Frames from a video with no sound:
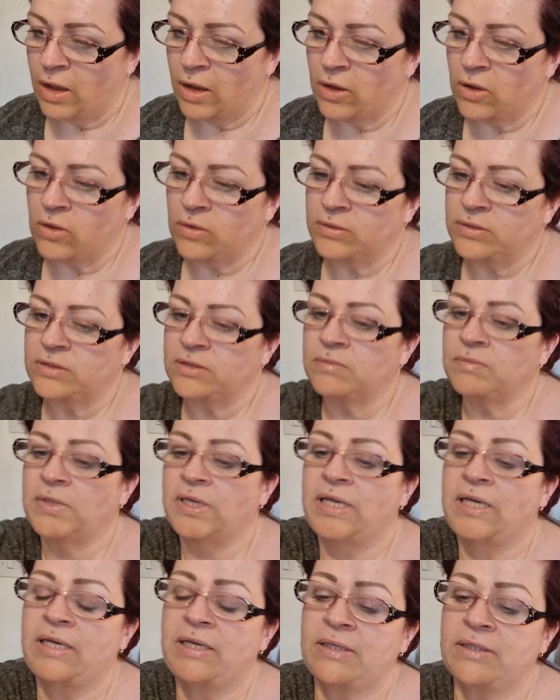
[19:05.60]
Got some
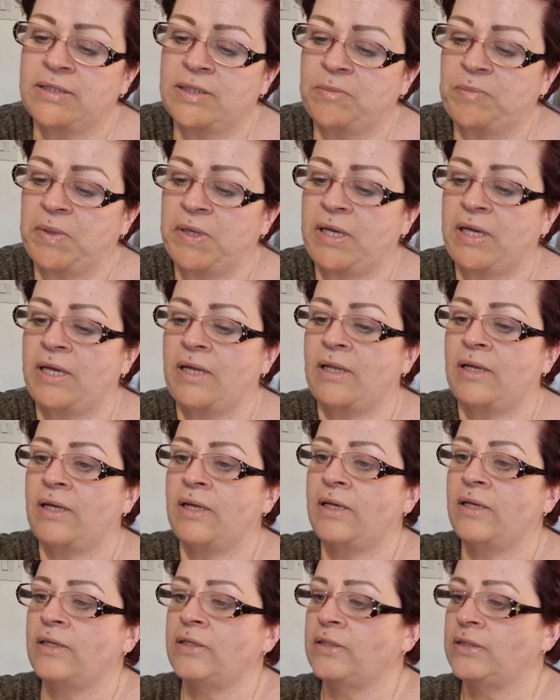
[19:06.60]
easy
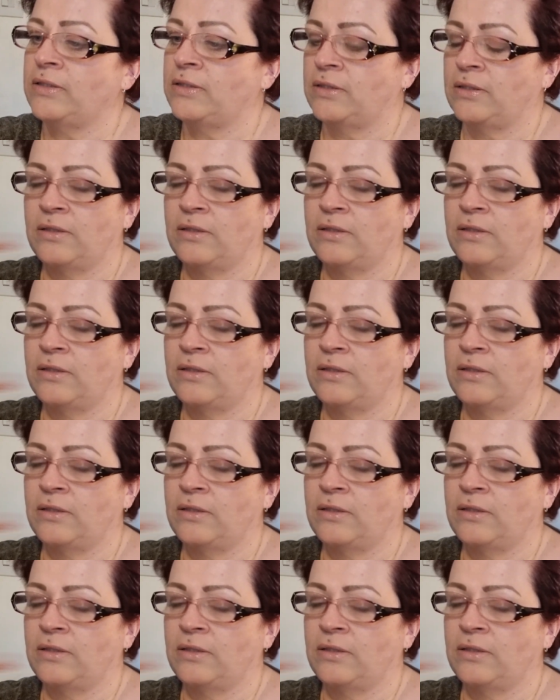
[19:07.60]
peelers.